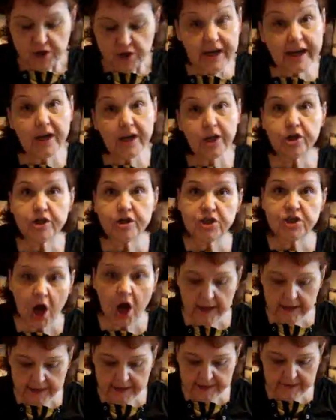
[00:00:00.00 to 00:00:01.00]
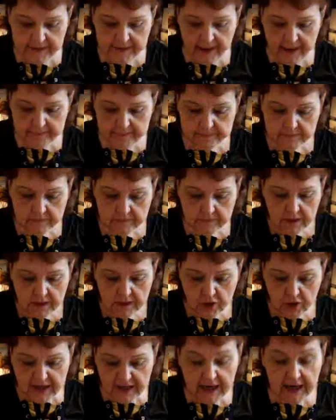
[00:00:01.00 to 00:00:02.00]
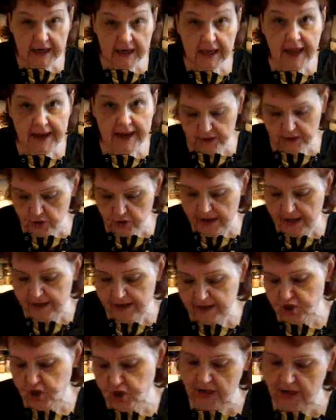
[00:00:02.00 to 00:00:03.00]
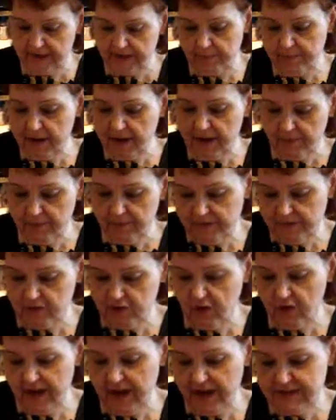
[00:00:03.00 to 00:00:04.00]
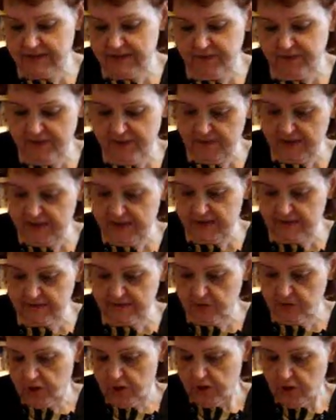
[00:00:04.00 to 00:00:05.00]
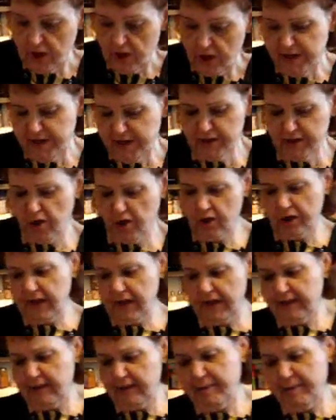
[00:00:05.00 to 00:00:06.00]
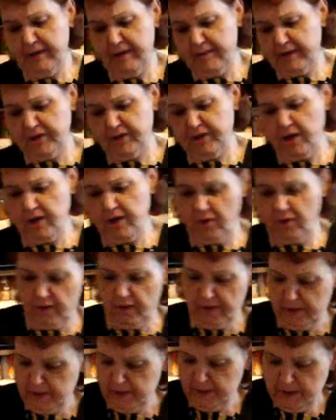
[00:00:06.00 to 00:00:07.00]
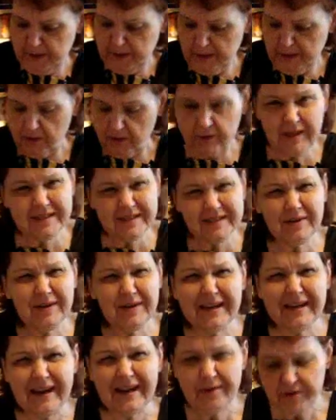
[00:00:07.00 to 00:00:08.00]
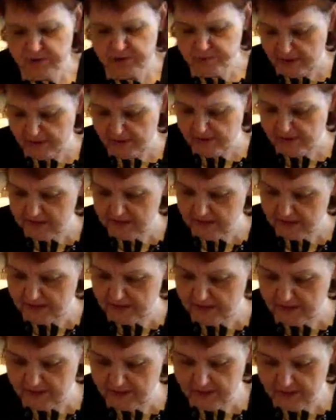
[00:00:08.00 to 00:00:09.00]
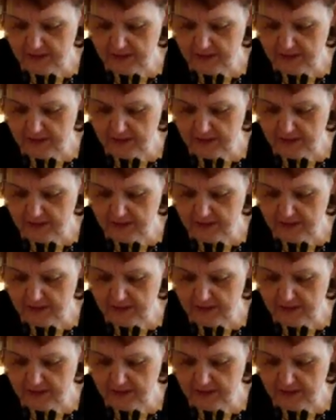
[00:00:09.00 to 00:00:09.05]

You got to learn to talk like that. You can get online and learn how to talk like a pirate. There's all kinds of fun things. I can talk like a pirate, you know. Well, that sounded like an Irish pirate, didn't it?